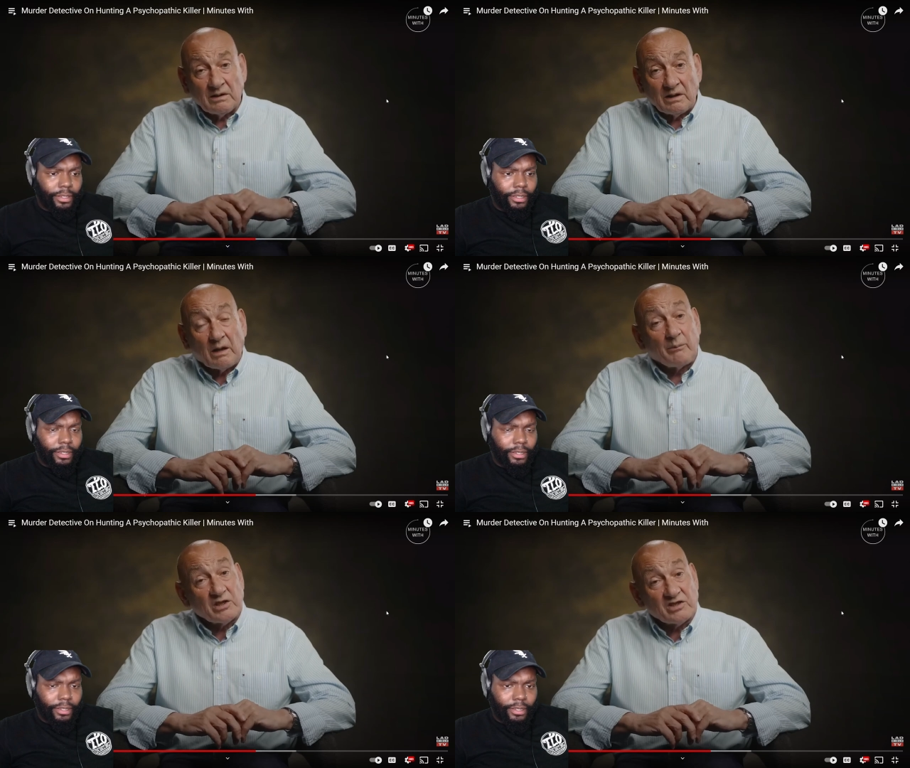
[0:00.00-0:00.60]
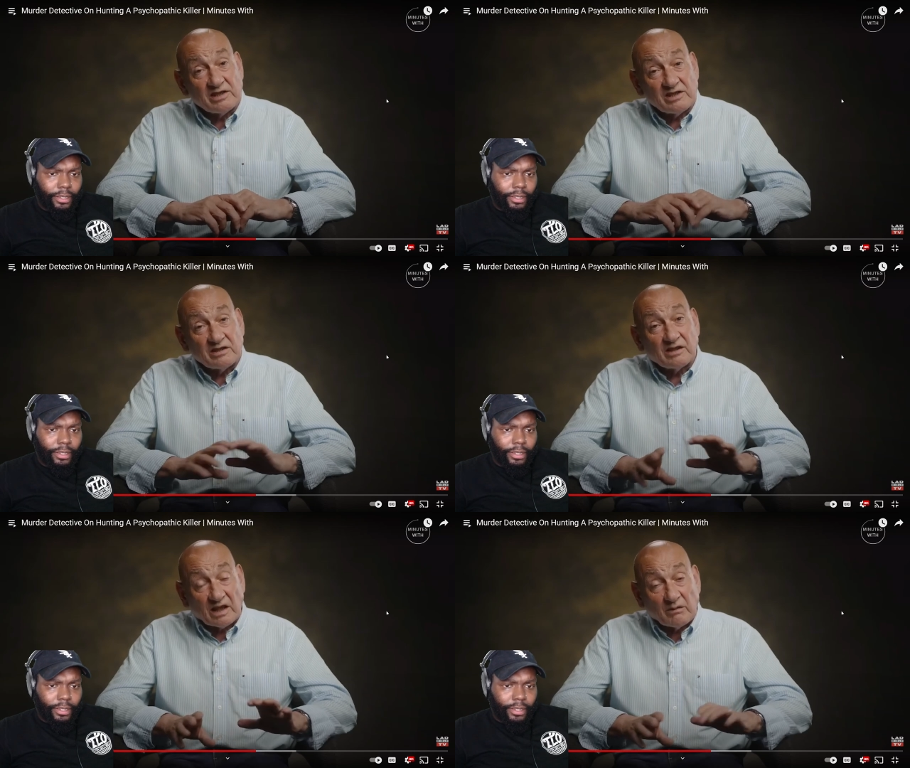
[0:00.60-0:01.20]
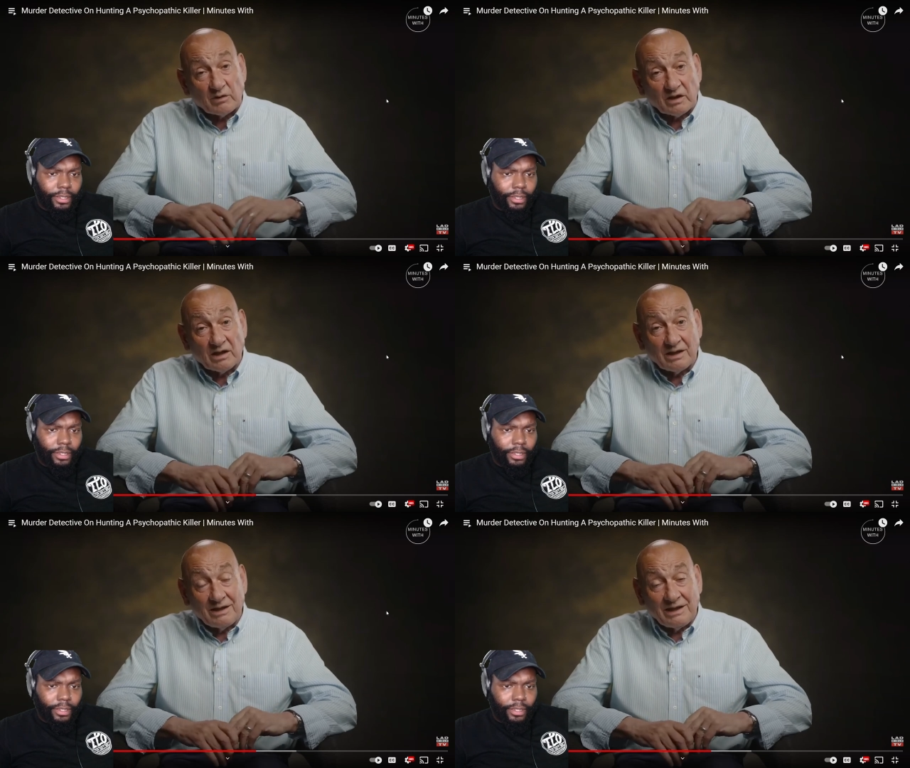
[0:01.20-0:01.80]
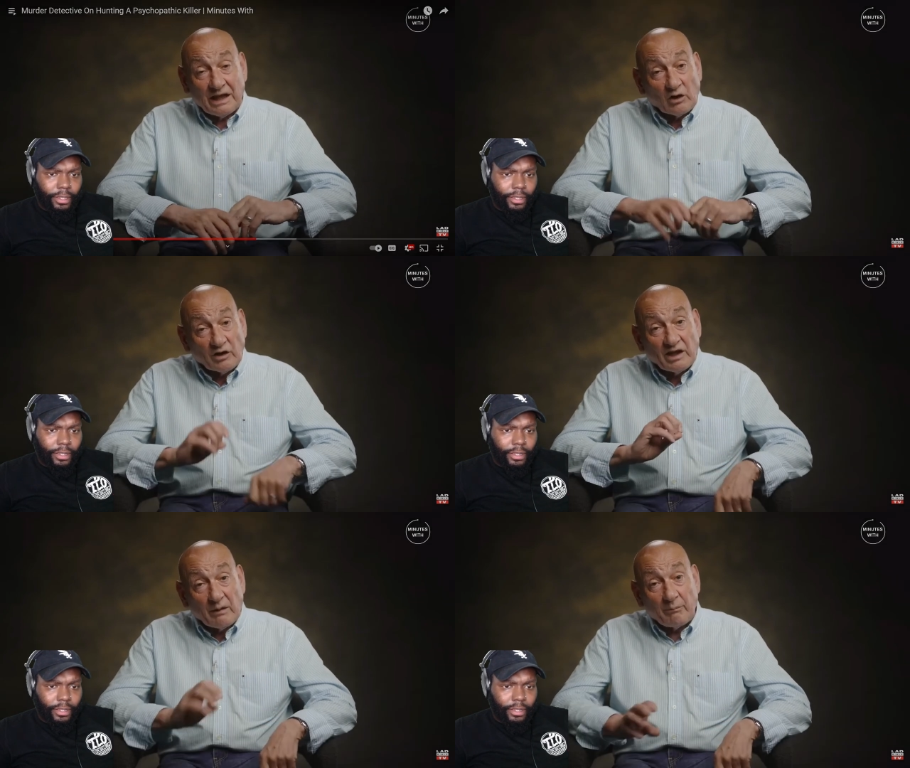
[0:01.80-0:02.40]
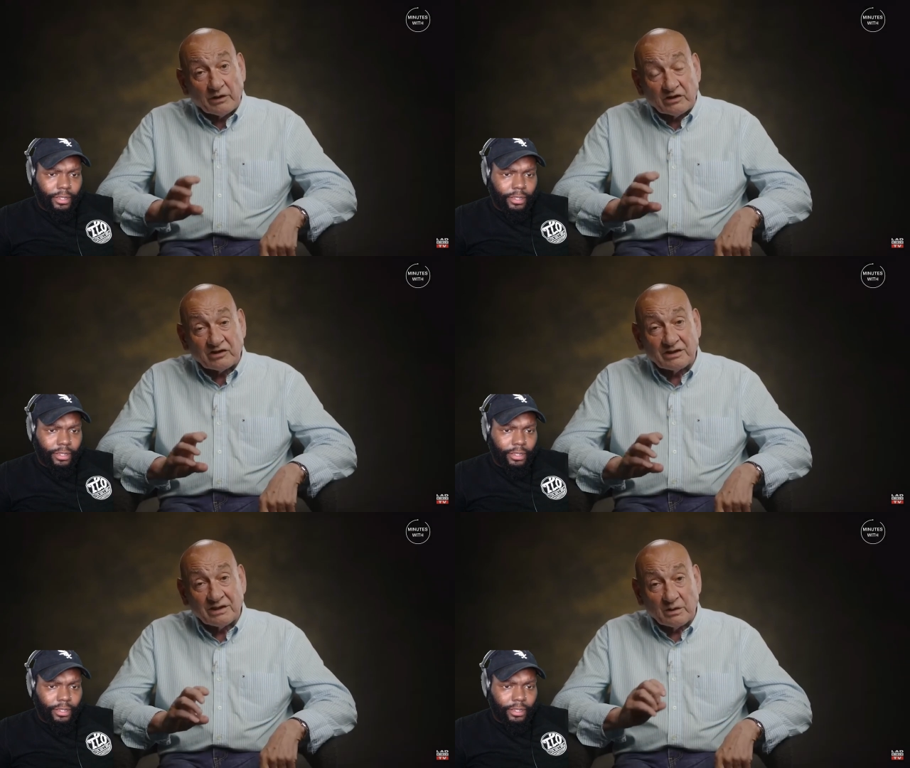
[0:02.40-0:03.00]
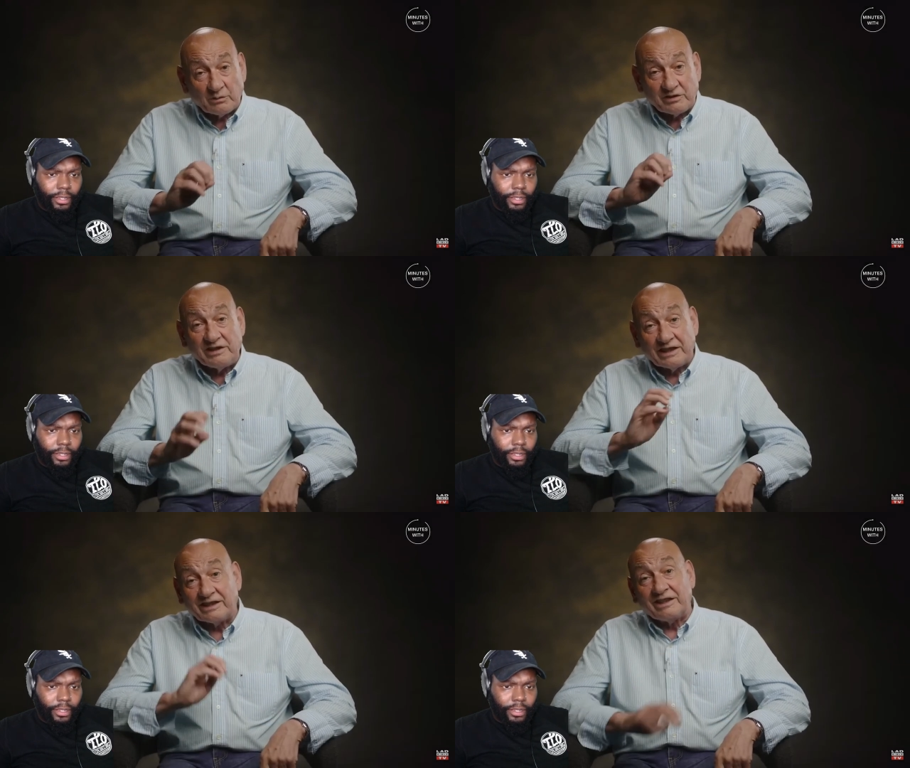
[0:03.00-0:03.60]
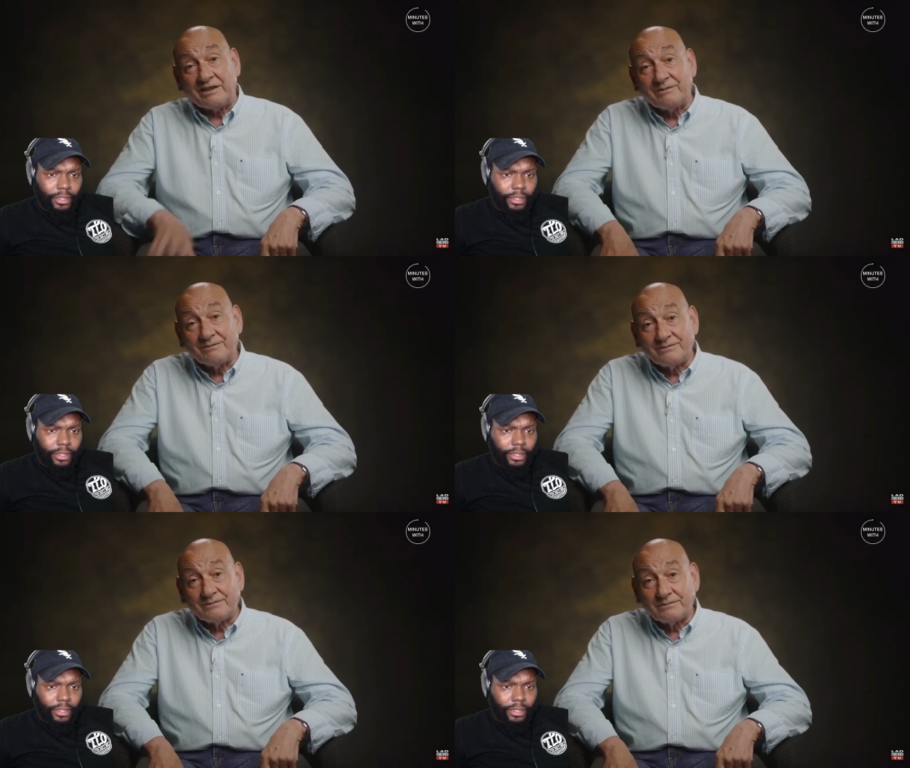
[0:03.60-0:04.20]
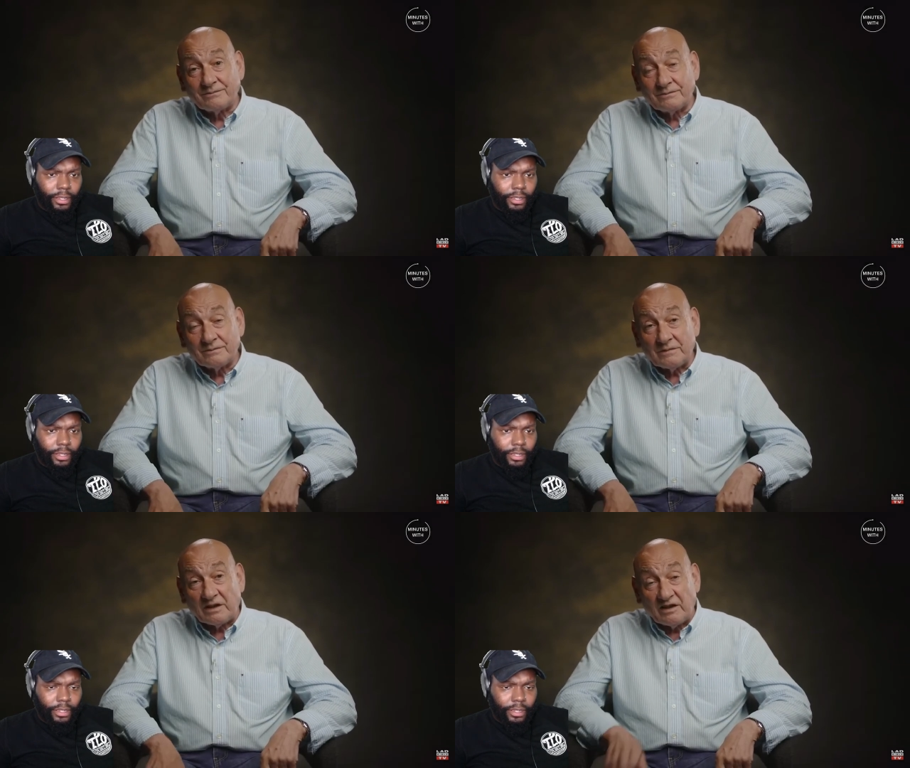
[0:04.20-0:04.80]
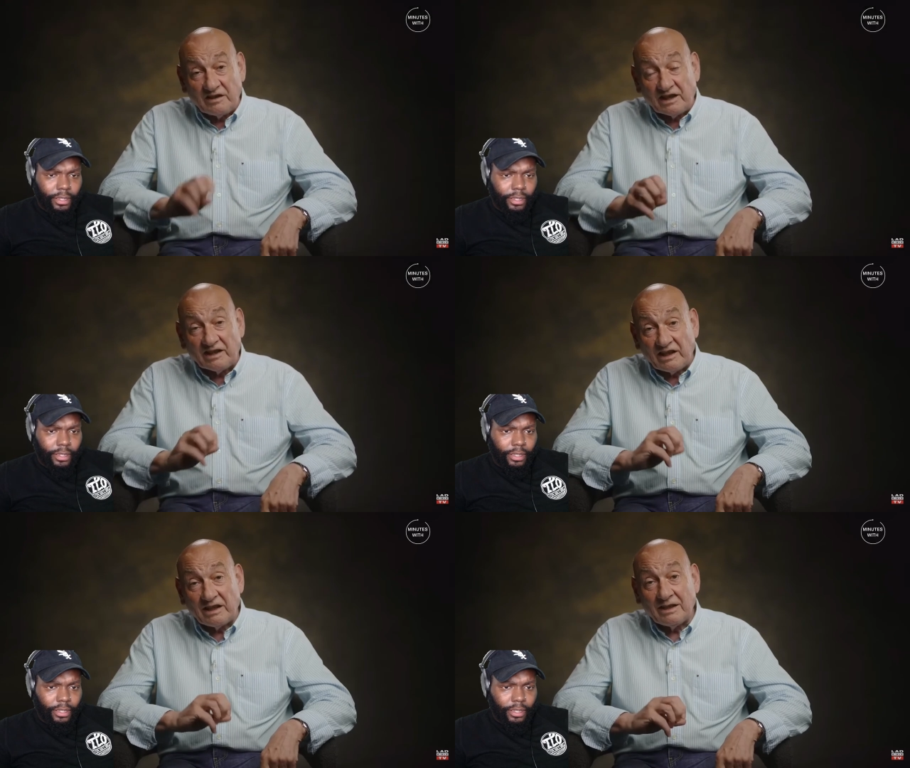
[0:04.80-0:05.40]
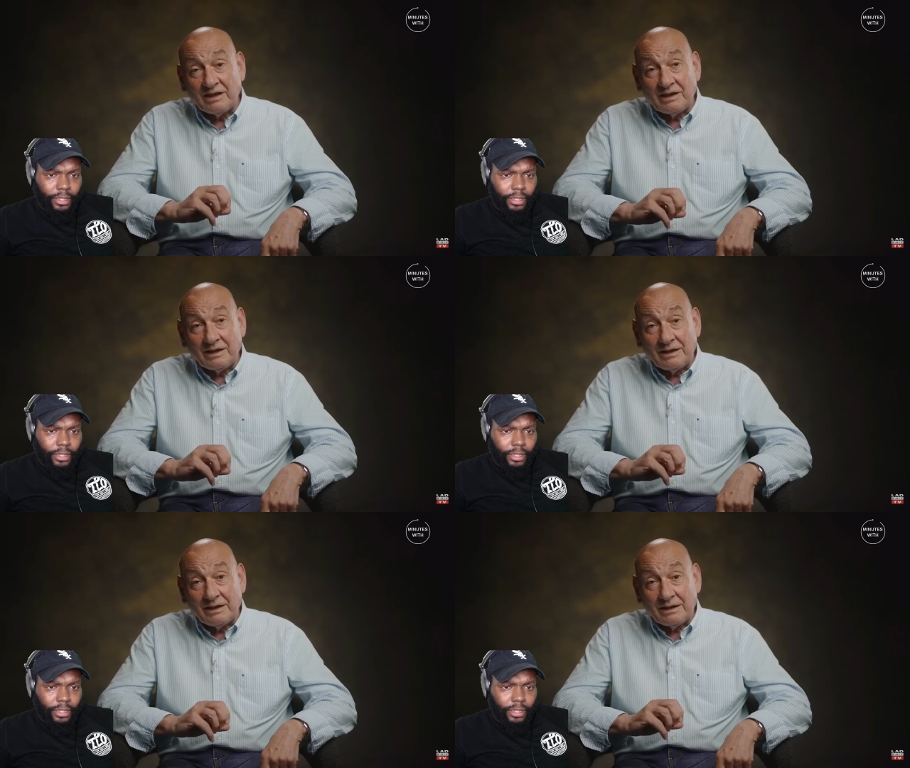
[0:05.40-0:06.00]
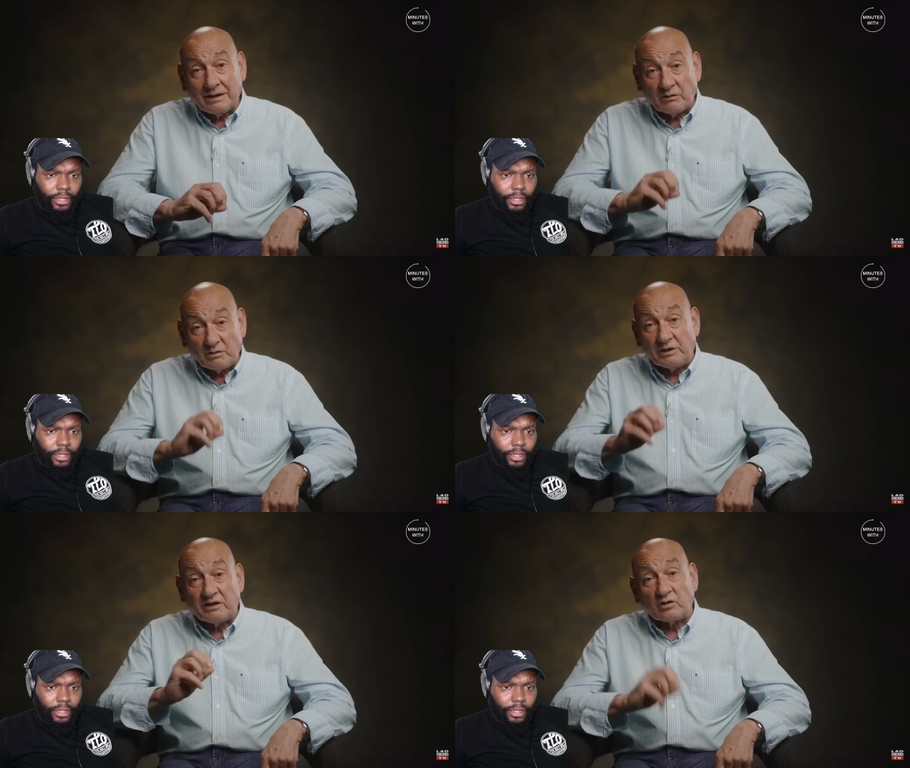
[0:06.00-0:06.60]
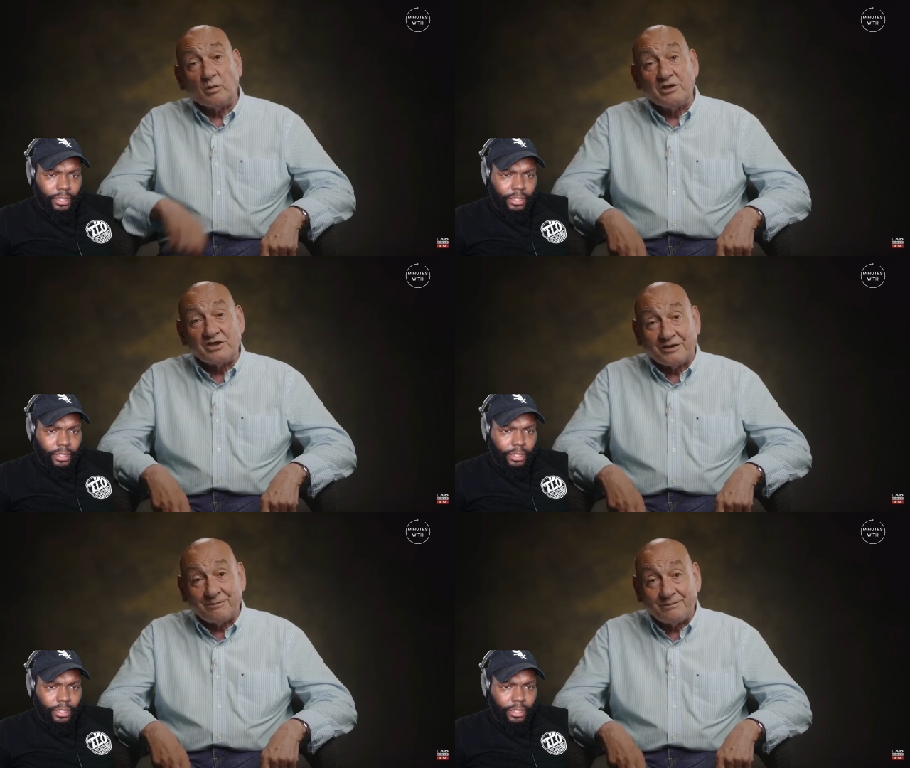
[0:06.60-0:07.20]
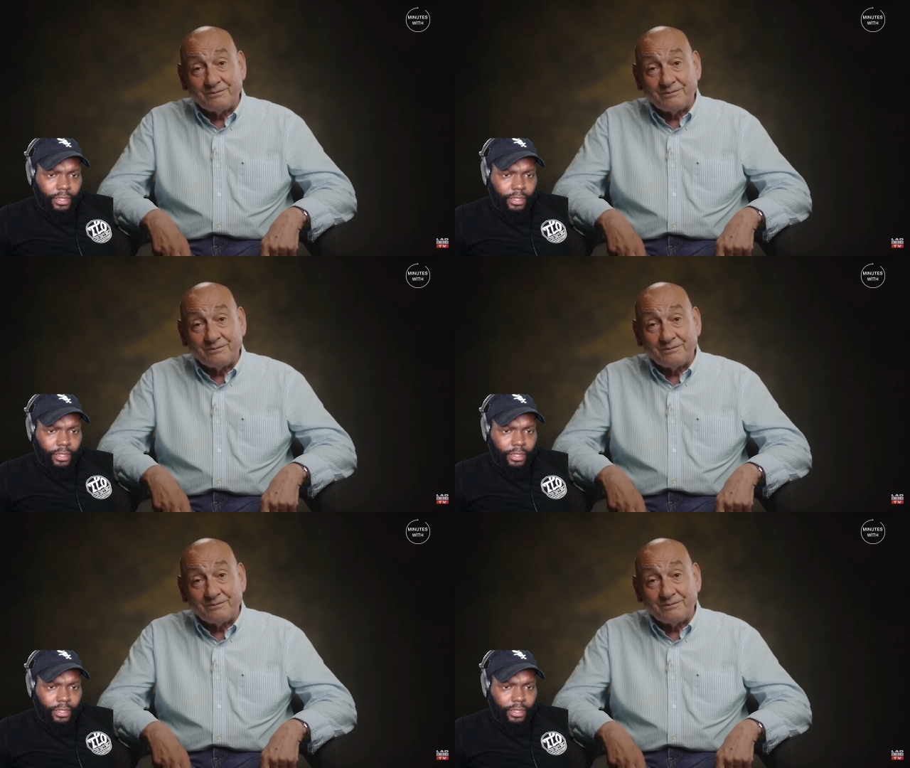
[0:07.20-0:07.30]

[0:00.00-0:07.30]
Speaker 1: at a bus station in Edinburgh, and on that purse was DNA. And the DNA was Peter Tobin's son.